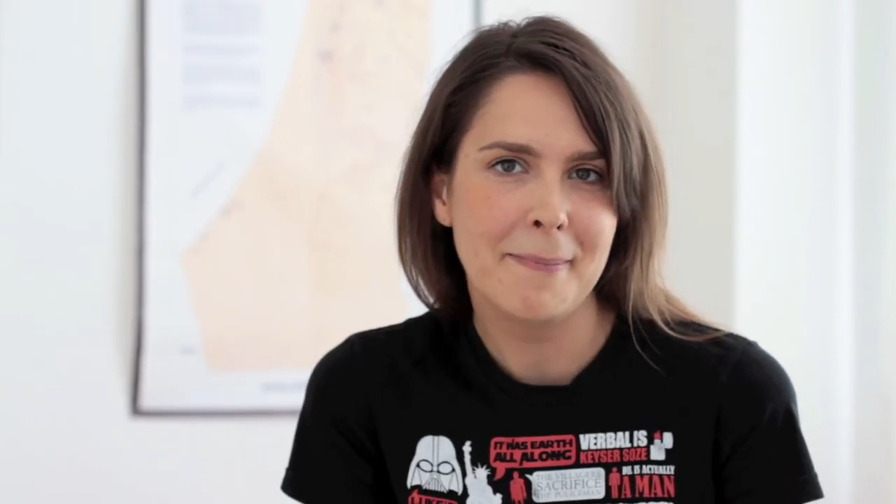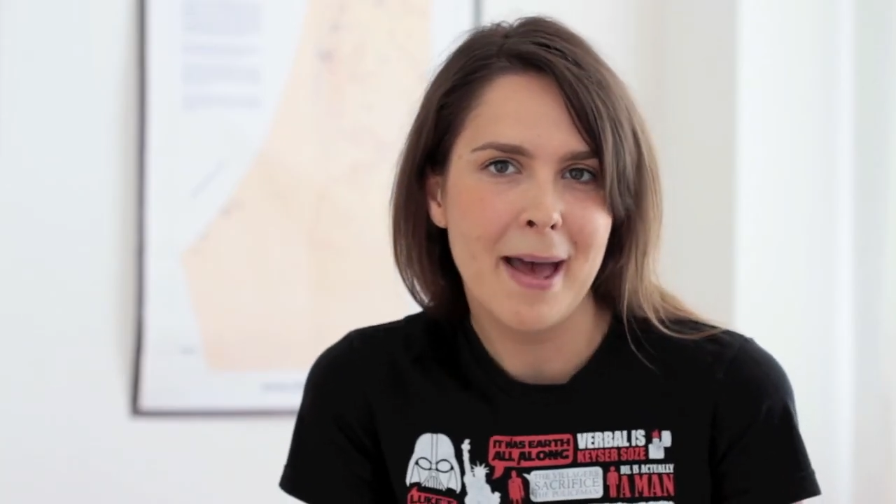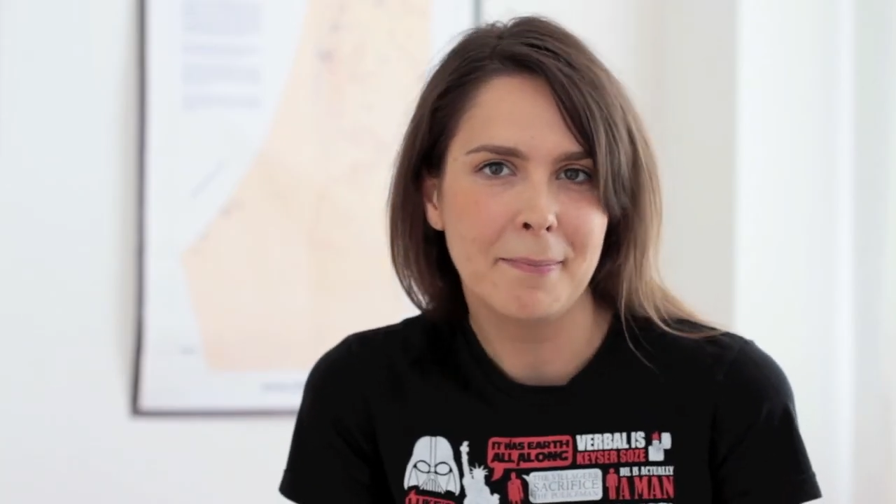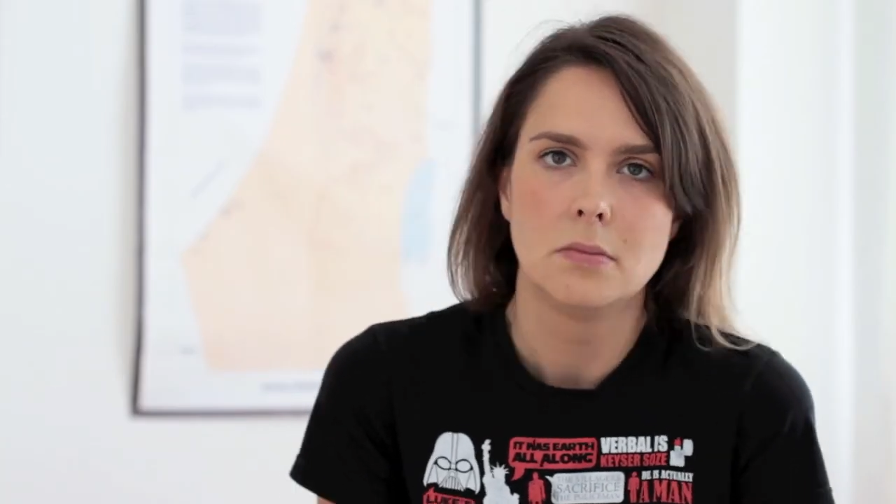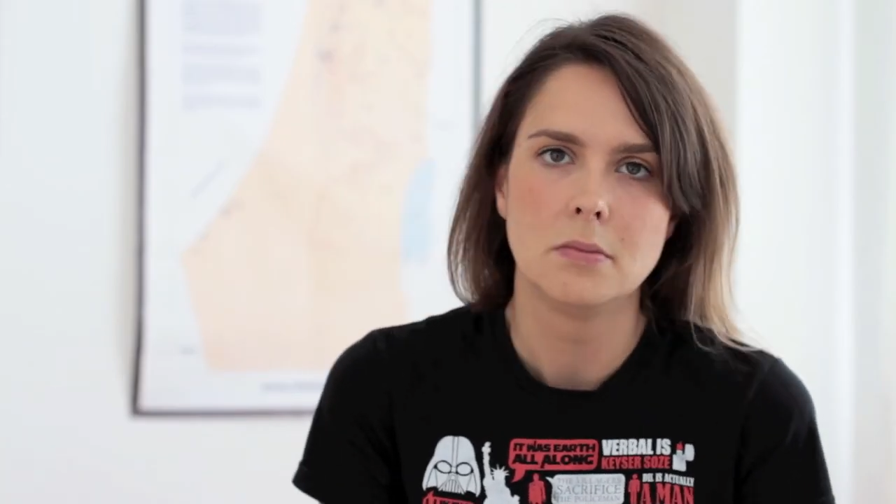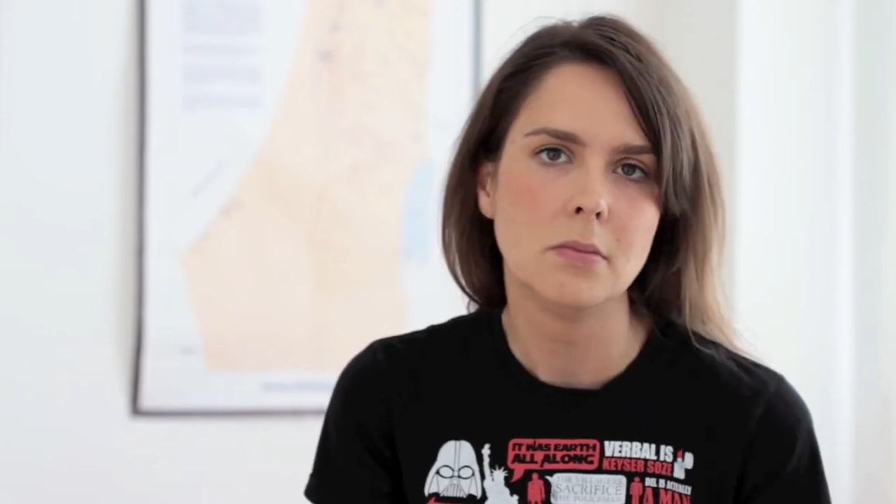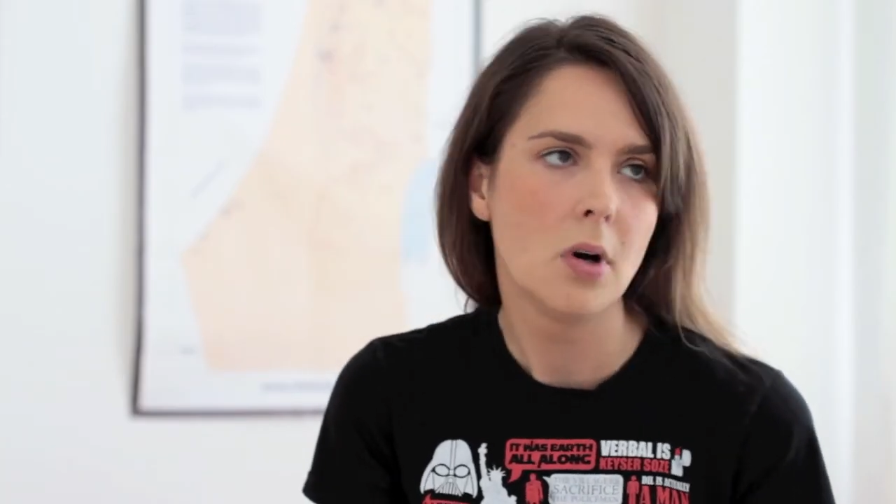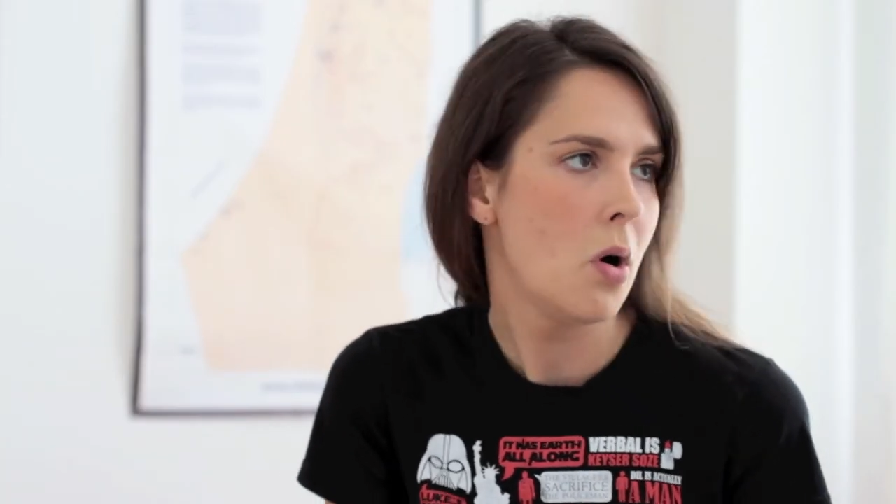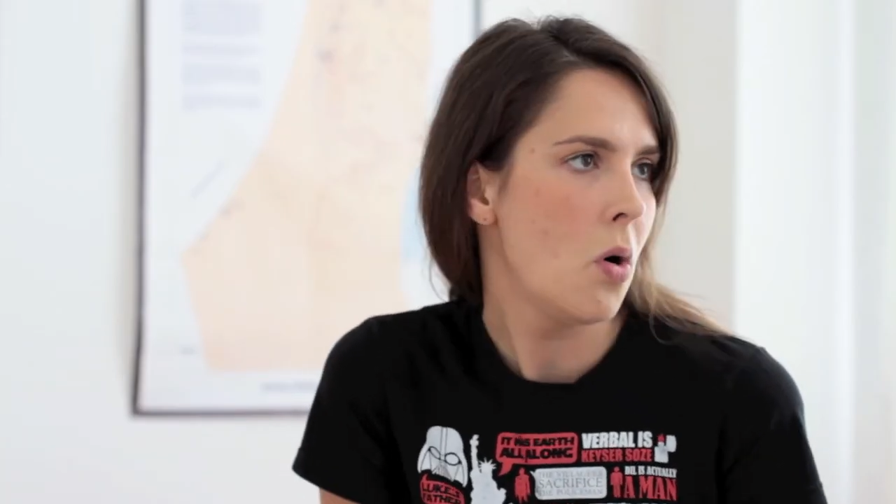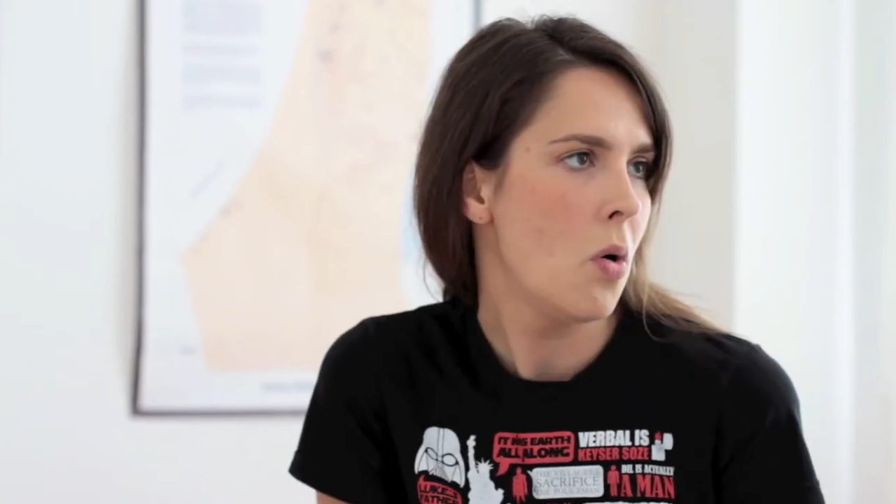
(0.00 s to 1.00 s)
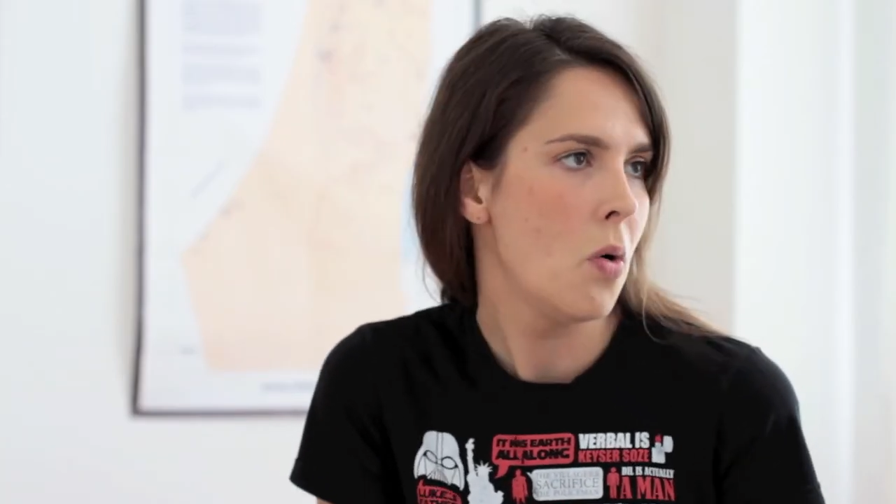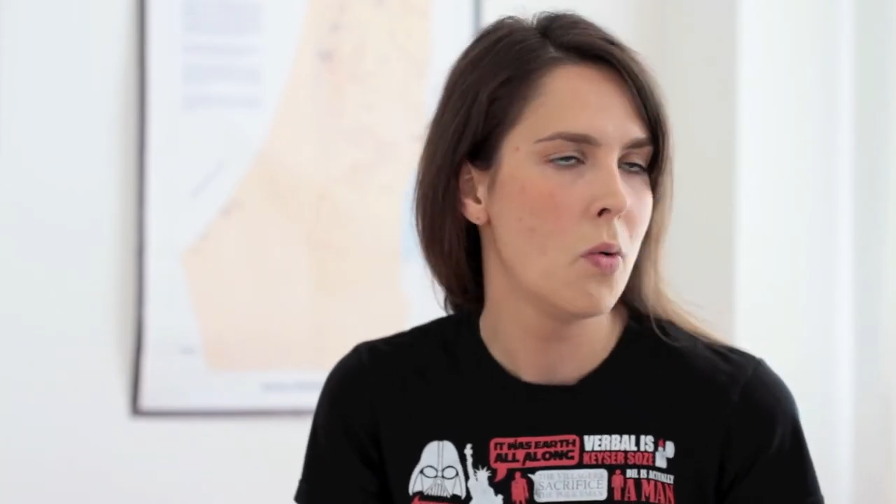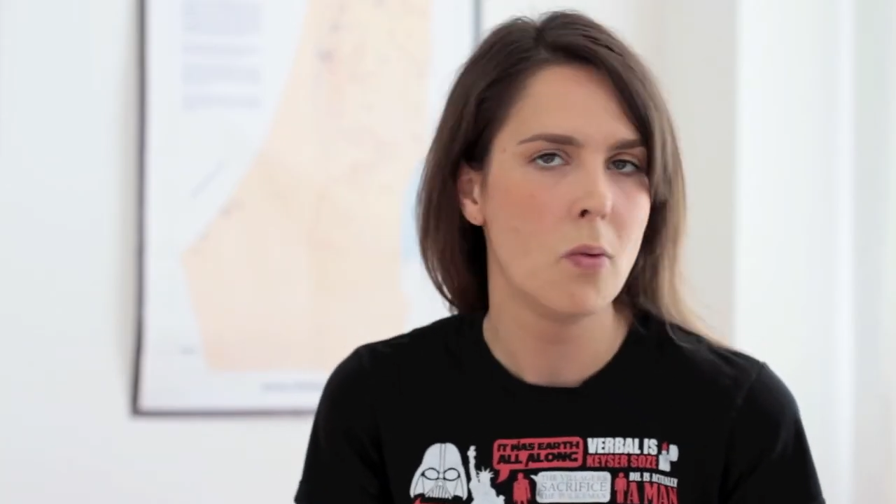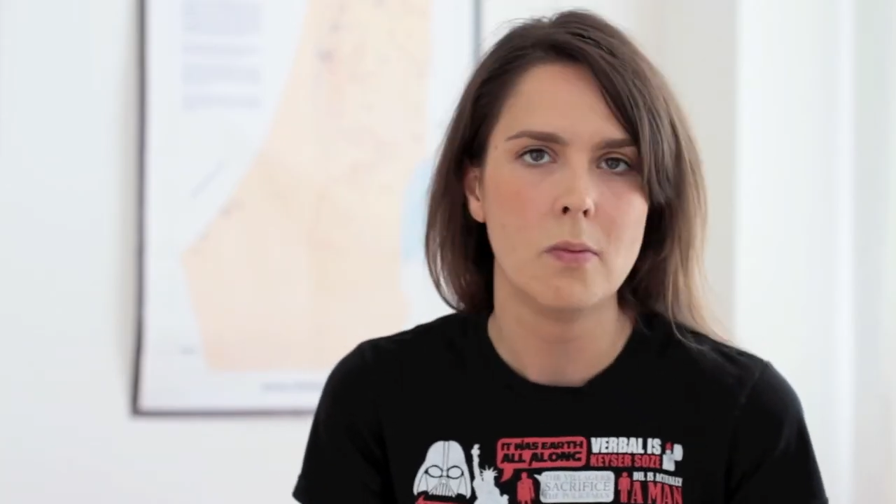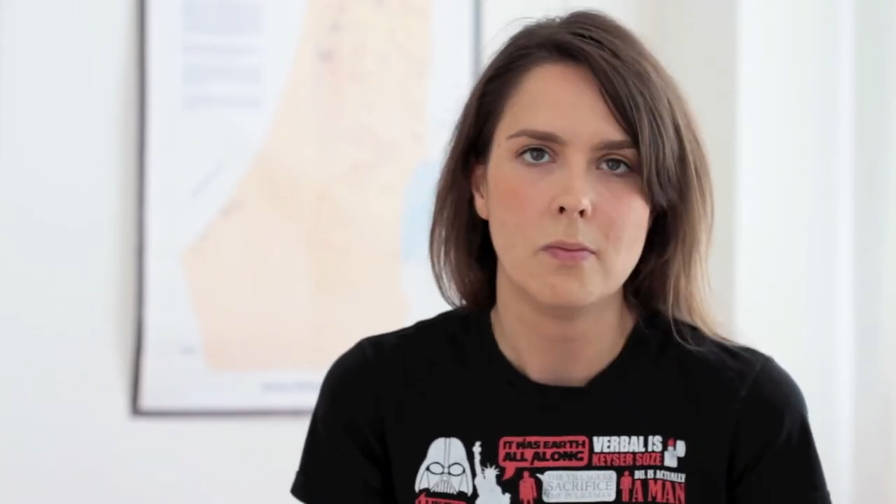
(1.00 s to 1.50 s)
map.
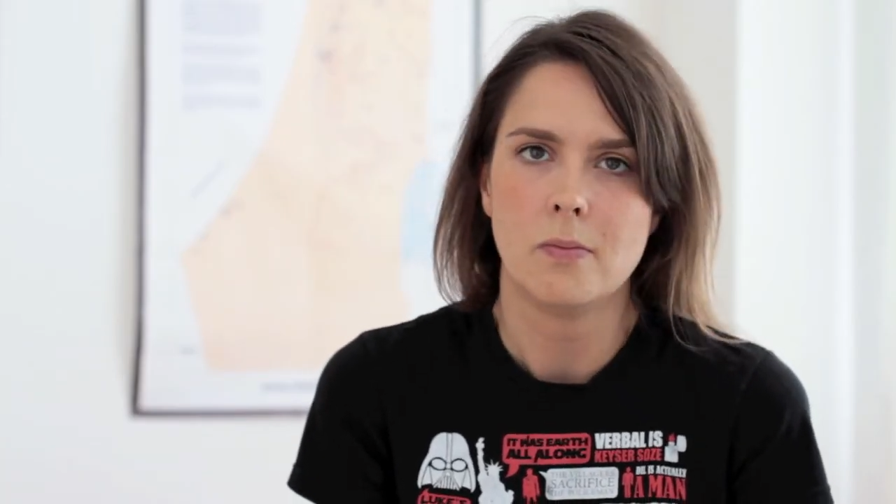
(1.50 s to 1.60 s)
Ooh!